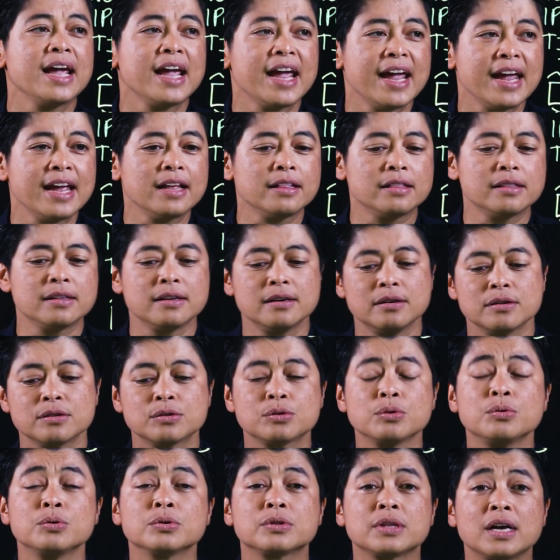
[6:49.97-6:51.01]
8
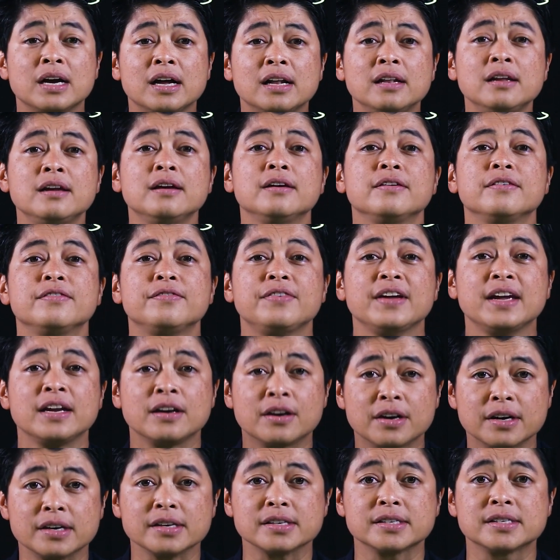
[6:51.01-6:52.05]
total
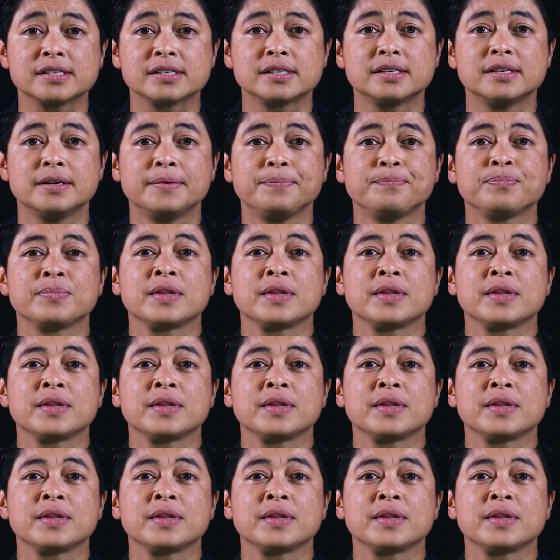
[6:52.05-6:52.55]
fingers.